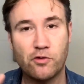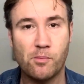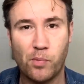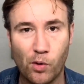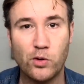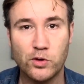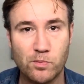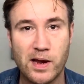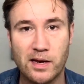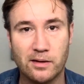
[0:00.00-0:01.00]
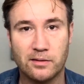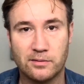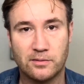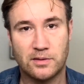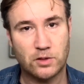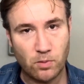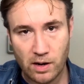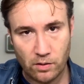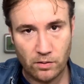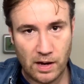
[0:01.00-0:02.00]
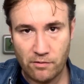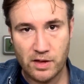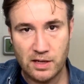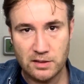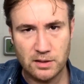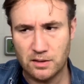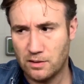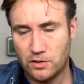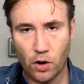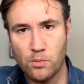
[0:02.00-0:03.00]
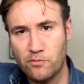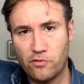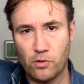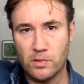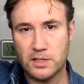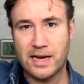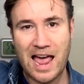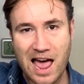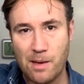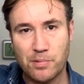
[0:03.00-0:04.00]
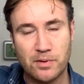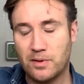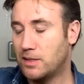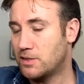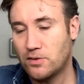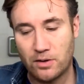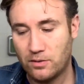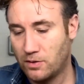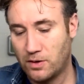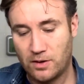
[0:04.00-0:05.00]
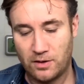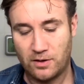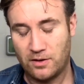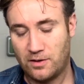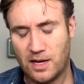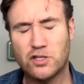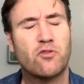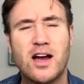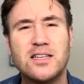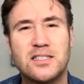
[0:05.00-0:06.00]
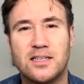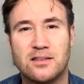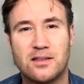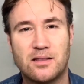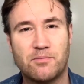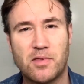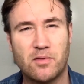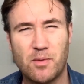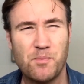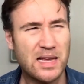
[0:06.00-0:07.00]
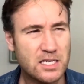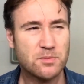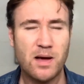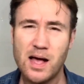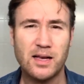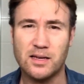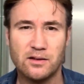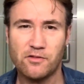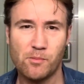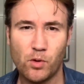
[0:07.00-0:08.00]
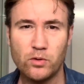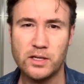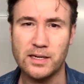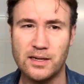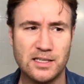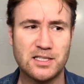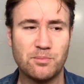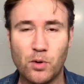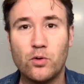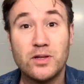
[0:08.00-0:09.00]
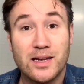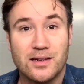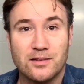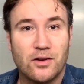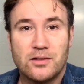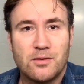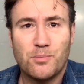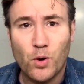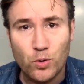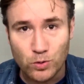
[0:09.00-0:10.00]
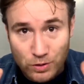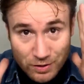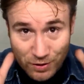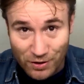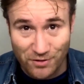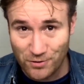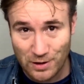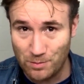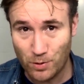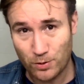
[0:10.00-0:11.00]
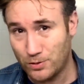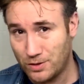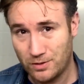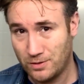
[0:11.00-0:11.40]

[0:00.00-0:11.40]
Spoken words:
bald men. That's why everything is in dome form. It's a cap. It's crazy. The biggest market for balding is the balding, not the bald, not the fully bald.